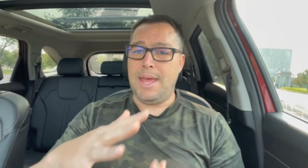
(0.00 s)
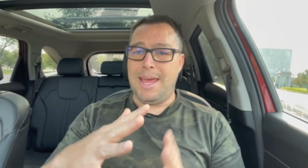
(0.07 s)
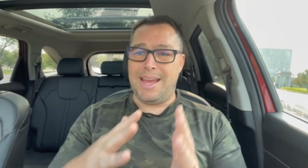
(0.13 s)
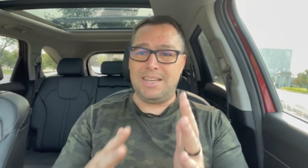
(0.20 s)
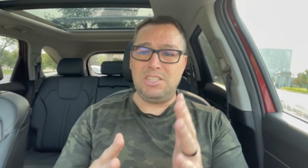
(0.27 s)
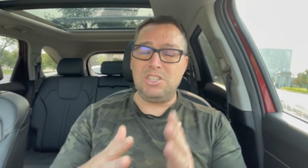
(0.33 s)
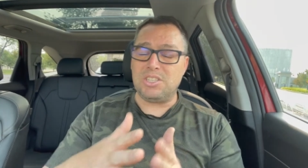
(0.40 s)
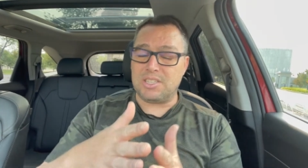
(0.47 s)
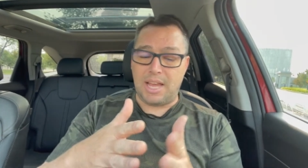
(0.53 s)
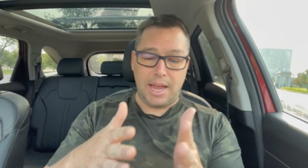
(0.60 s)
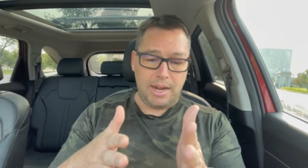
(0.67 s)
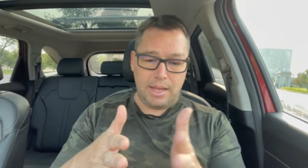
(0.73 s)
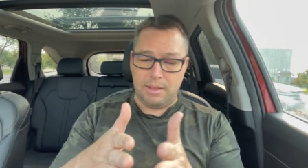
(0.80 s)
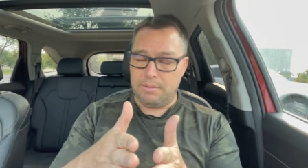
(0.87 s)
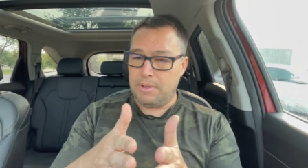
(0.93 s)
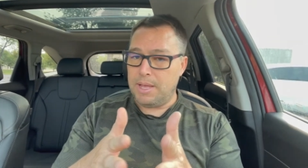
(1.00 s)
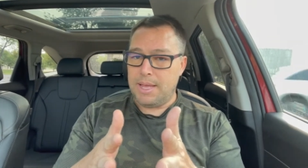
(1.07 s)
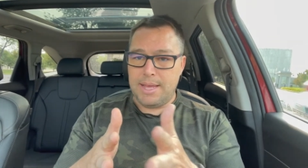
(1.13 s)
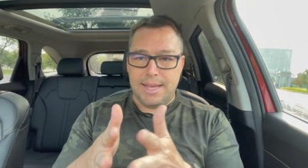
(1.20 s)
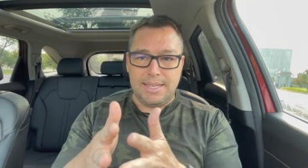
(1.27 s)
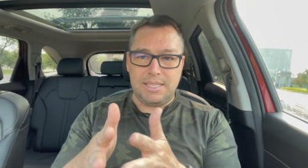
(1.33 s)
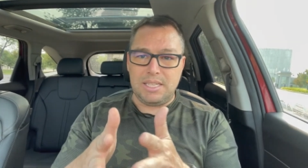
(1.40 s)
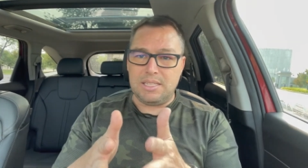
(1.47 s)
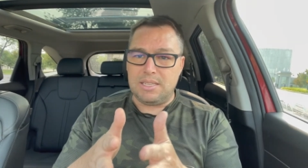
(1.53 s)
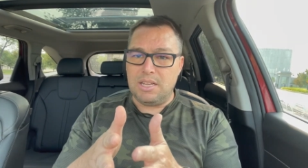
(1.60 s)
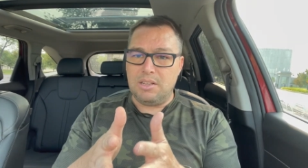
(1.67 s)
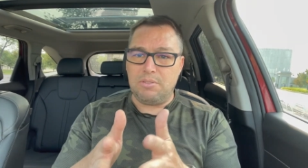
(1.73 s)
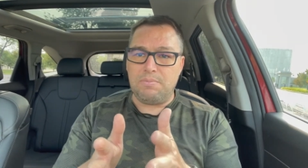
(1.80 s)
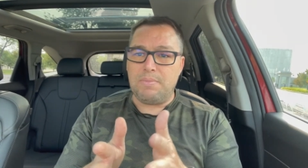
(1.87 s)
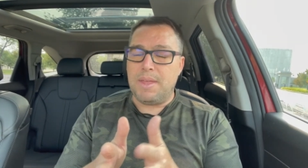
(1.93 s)
and you just kind of it's this
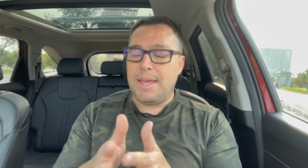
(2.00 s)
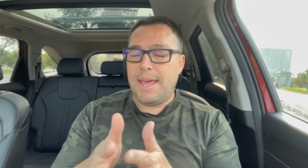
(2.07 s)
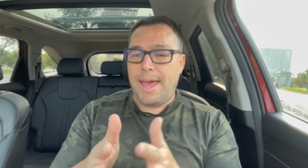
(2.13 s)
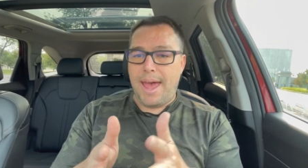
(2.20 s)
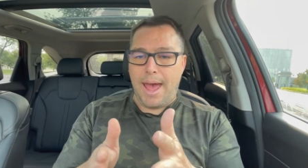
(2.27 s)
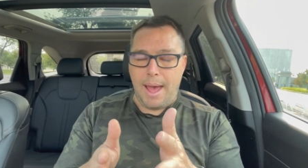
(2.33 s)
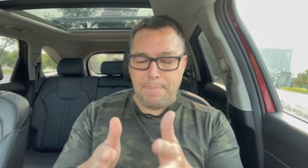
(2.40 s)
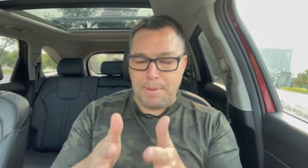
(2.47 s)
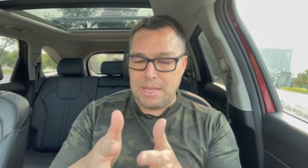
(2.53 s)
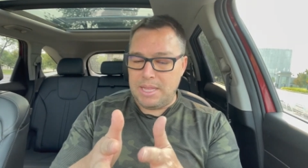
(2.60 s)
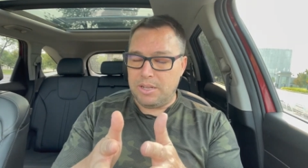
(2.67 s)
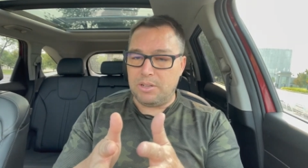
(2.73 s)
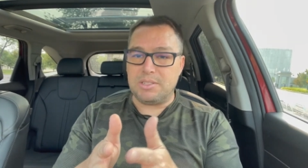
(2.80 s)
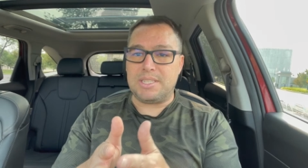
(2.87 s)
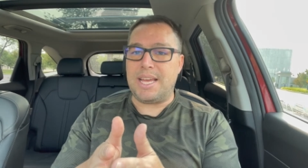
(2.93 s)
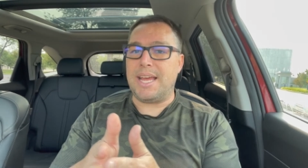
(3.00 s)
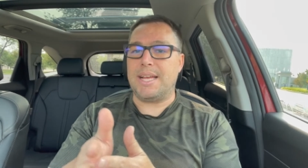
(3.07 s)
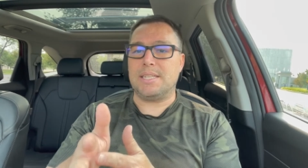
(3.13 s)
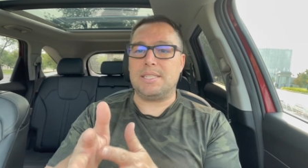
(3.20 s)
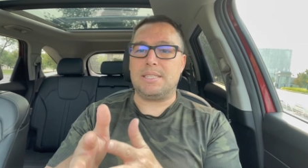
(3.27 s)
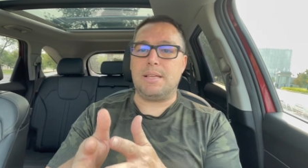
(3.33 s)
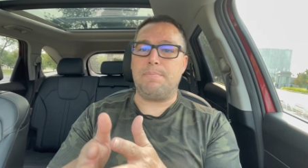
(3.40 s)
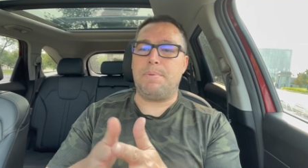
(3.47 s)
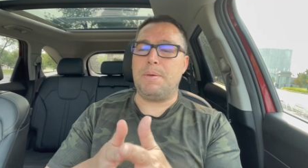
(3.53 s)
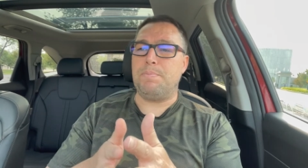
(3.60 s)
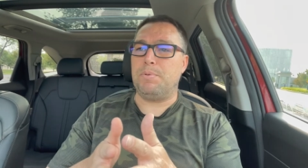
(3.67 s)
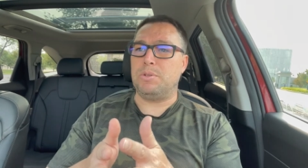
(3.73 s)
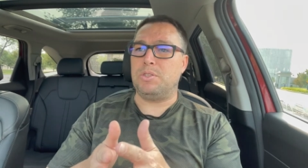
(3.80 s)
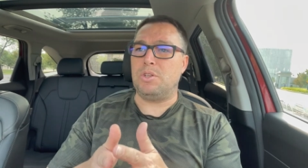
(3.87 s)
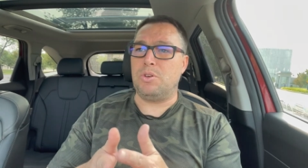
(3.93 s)
little happy little dance that
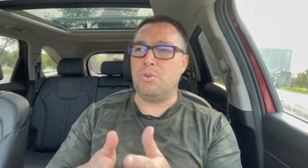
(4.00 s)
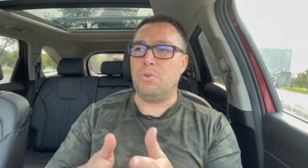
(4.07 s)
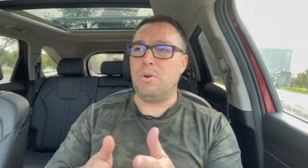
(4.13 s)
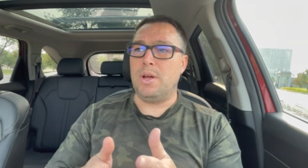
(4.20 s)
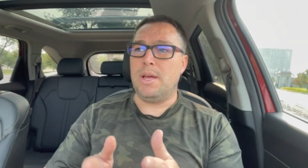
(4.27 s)
people do.